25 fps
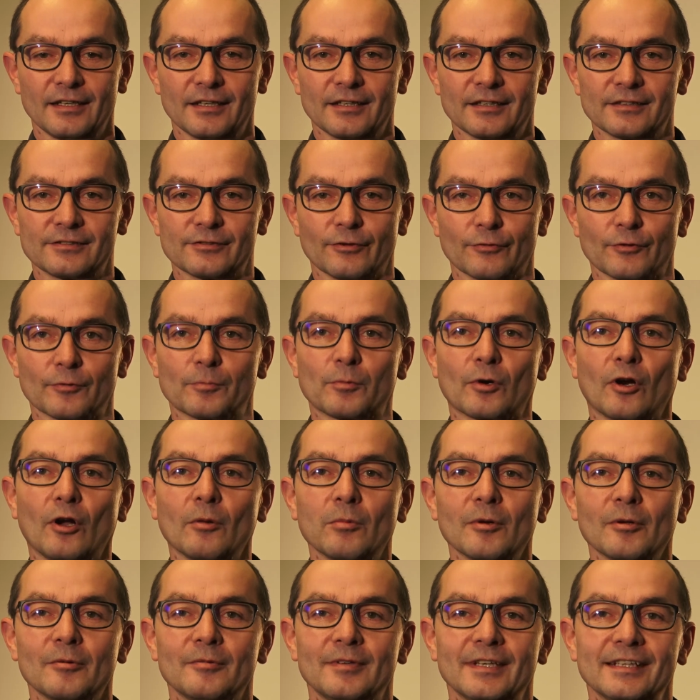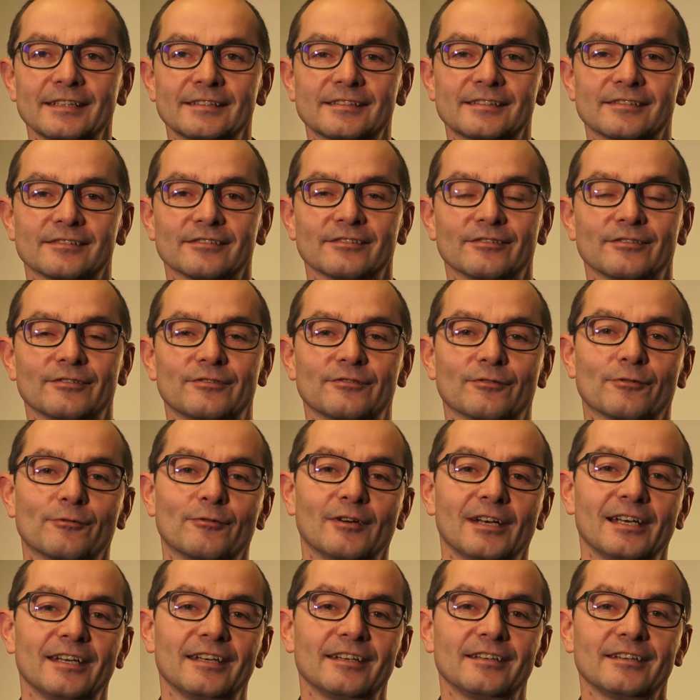So the problem is to
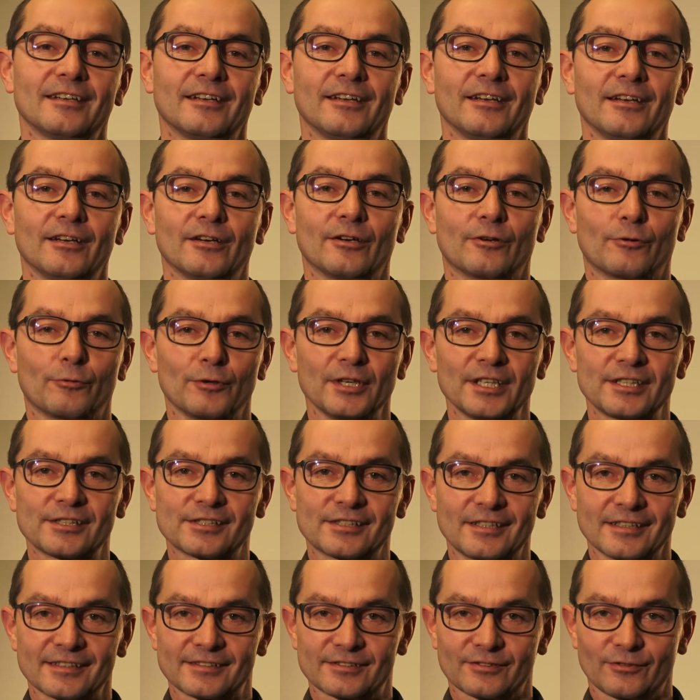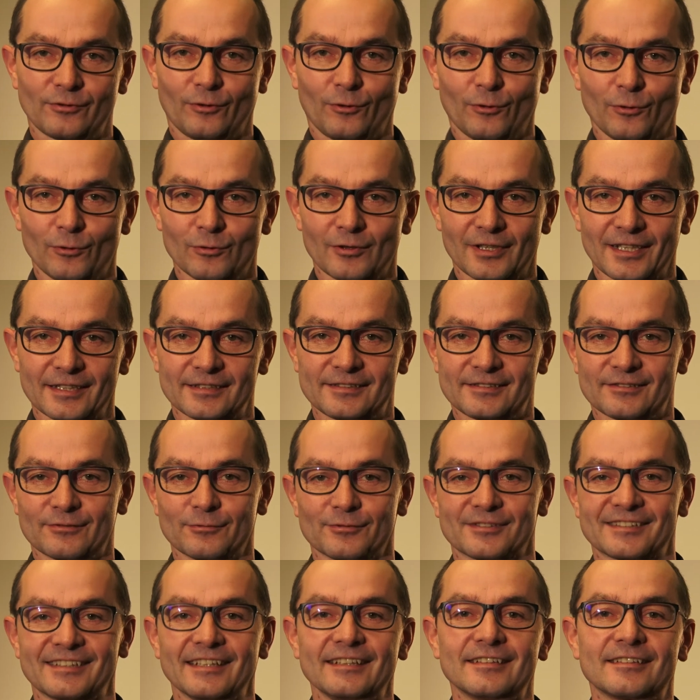really reach this goal is
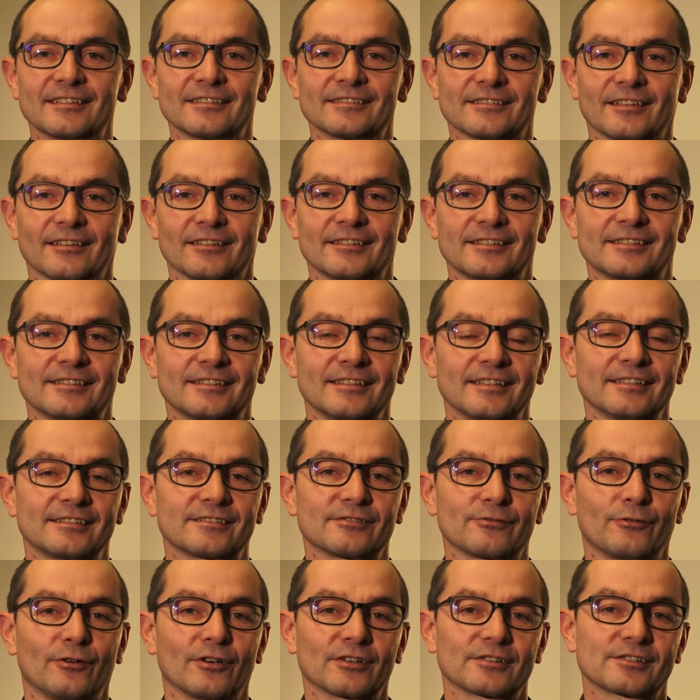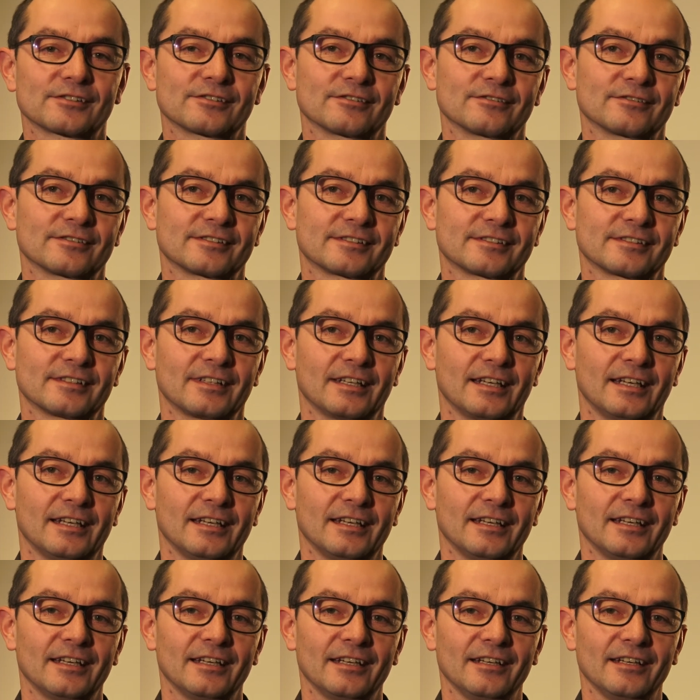to synthesize these structures
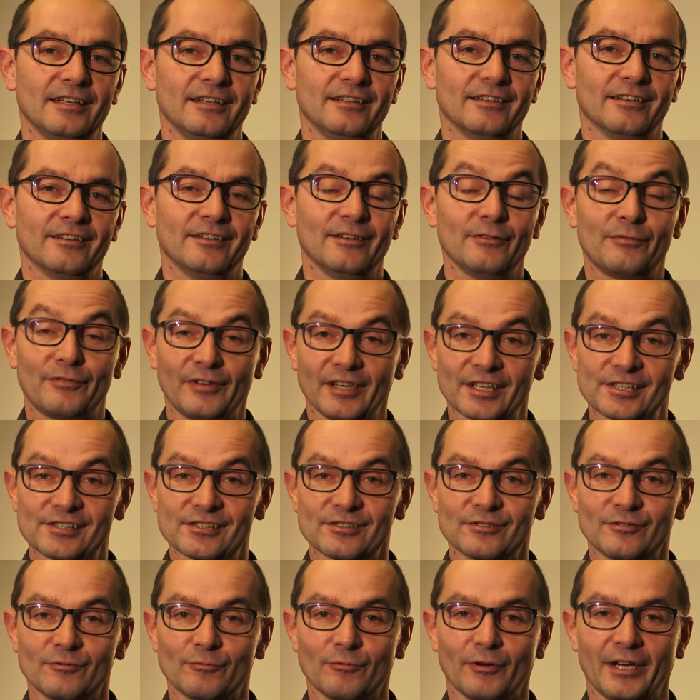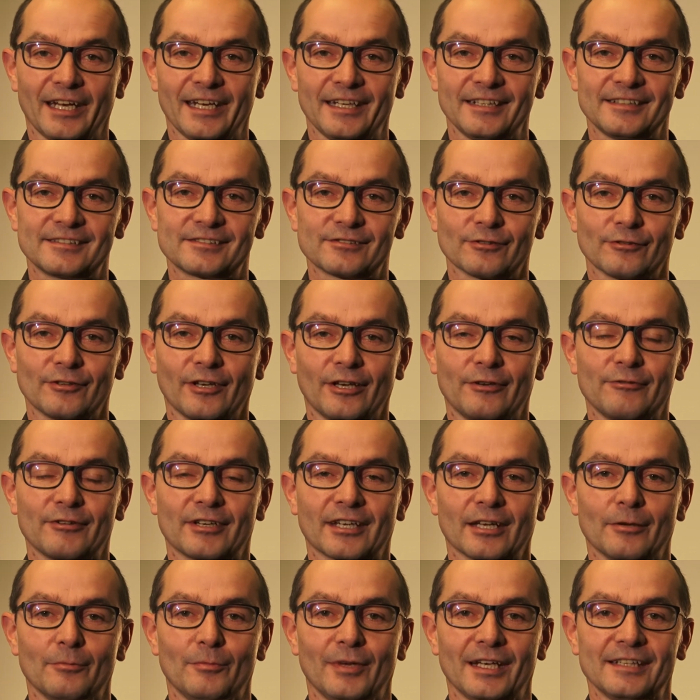in an efficient way so that we
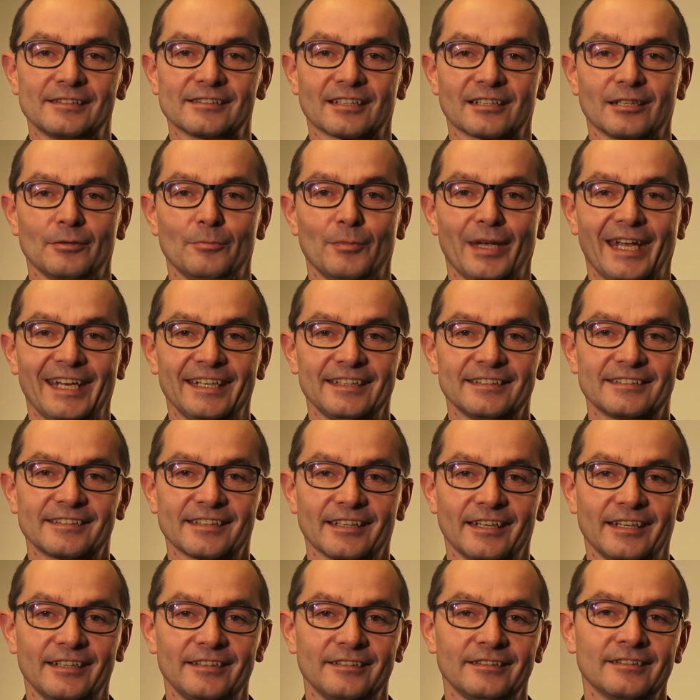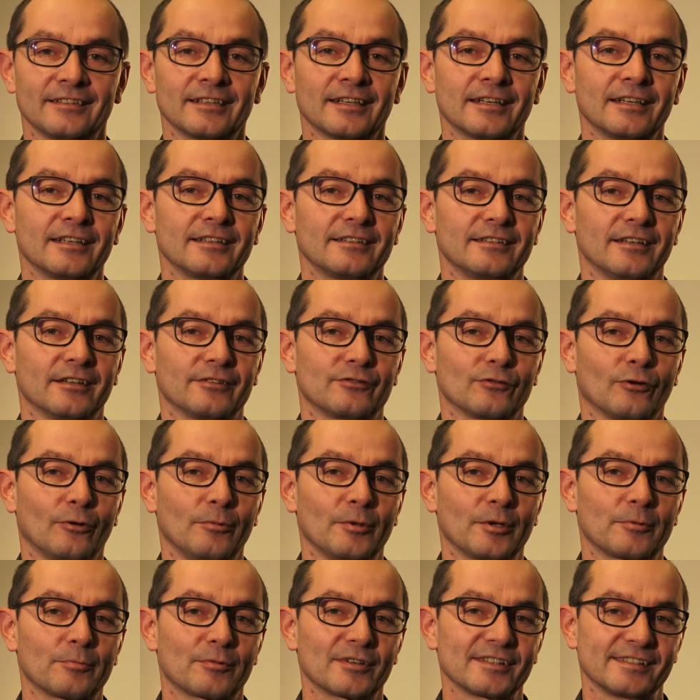can basically maintain the
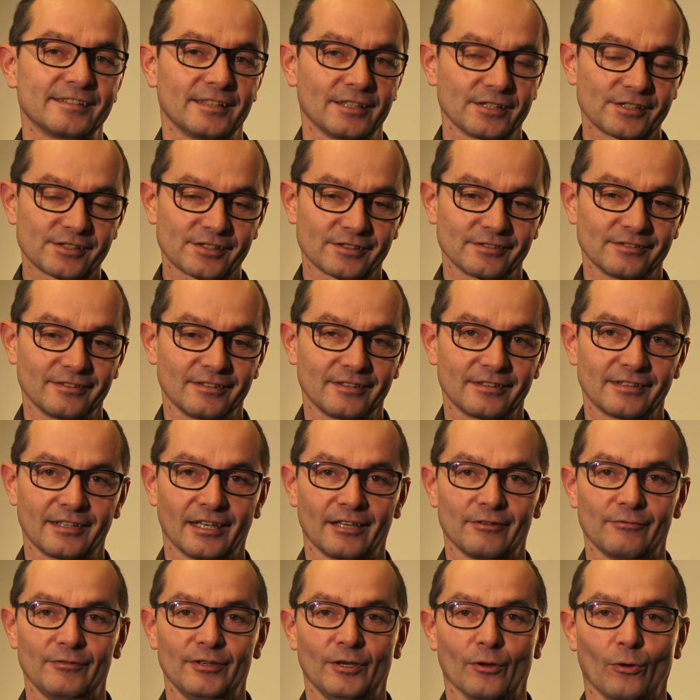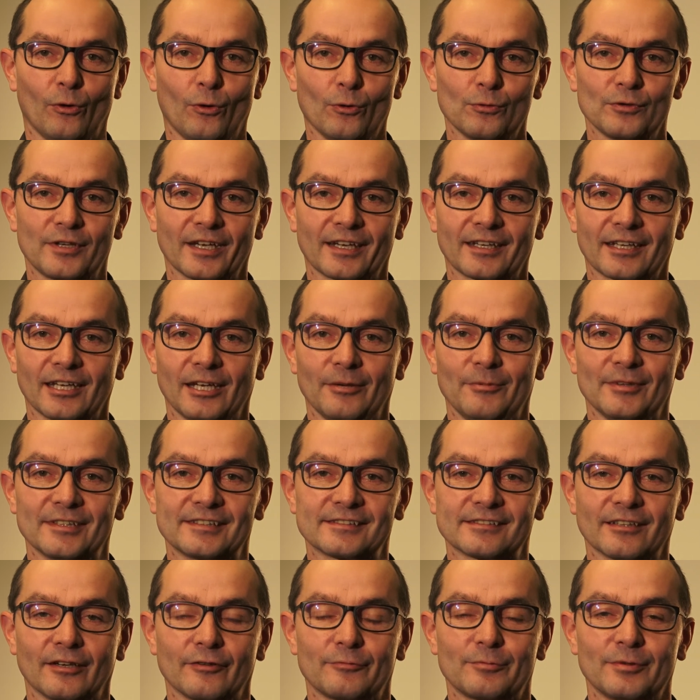atomic precision that we know that
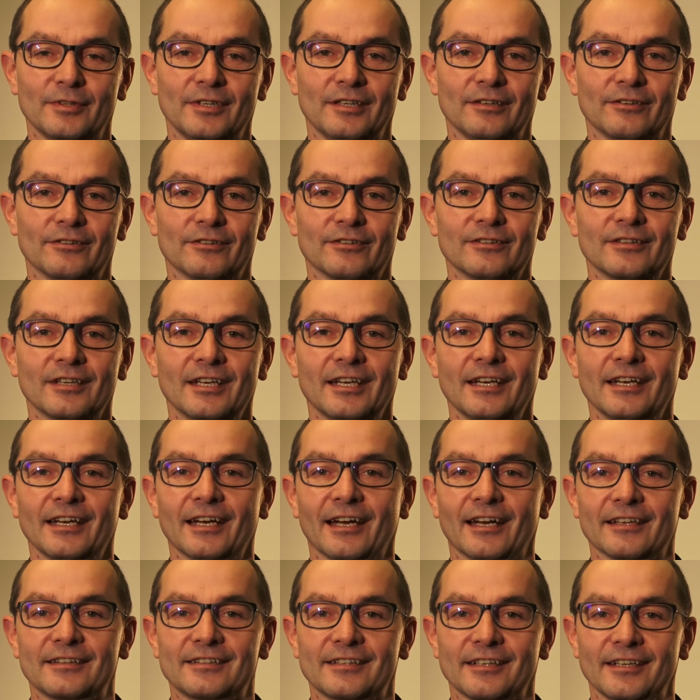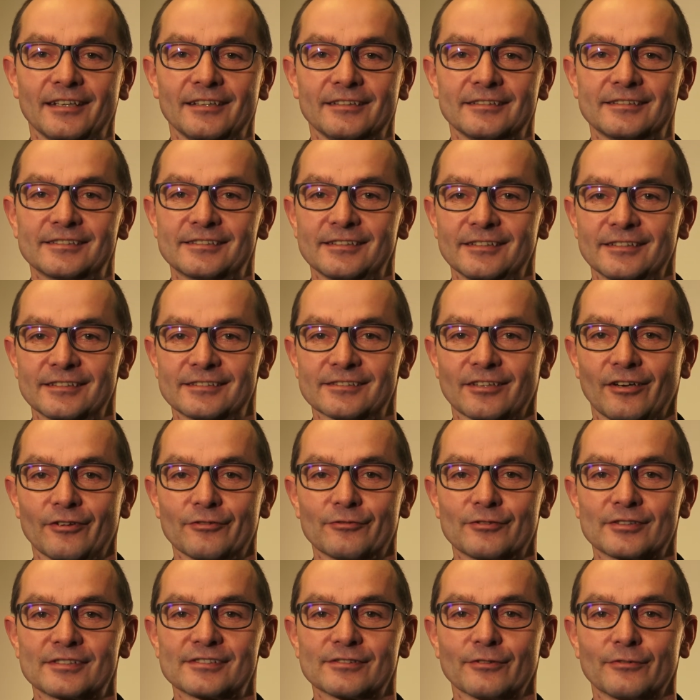chemists have been attained since
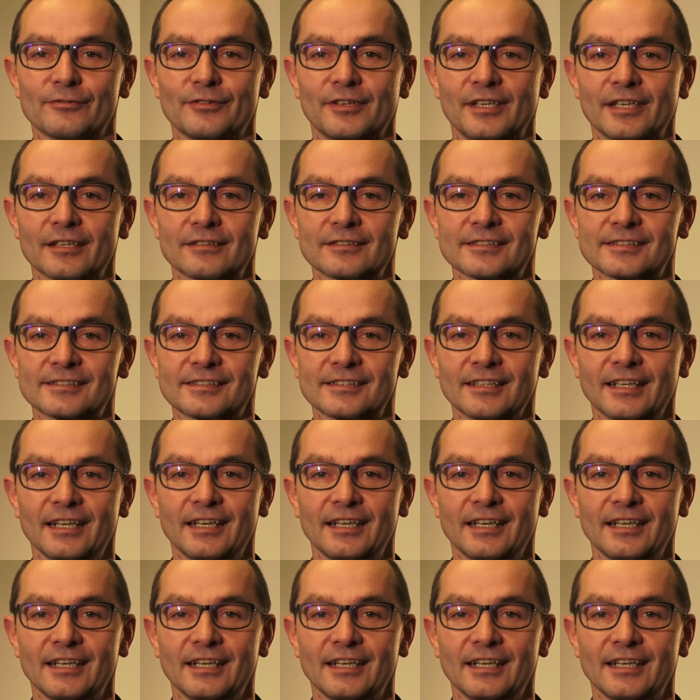hundreds of years